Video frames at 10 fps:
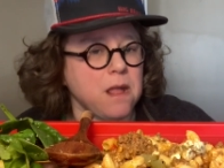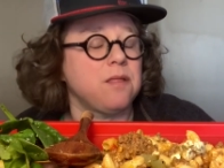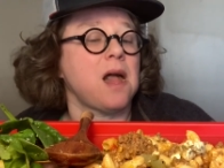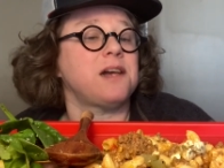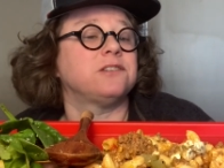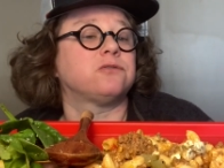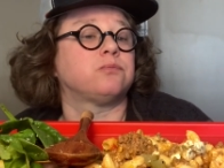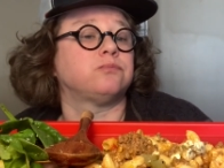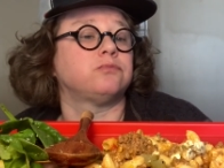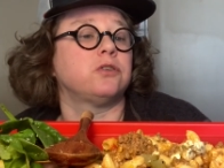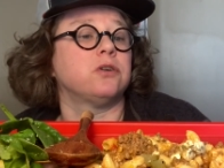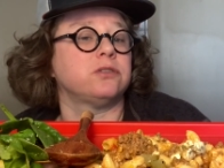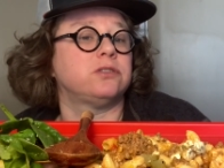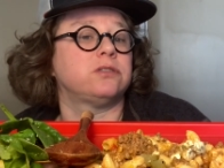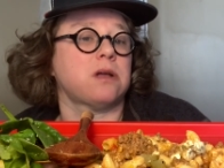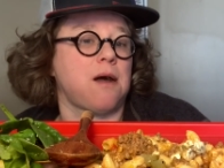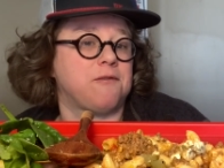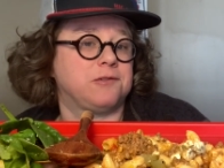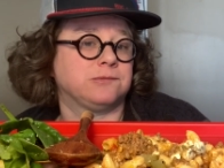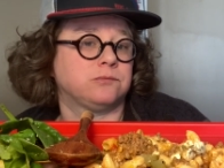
That is good stuff.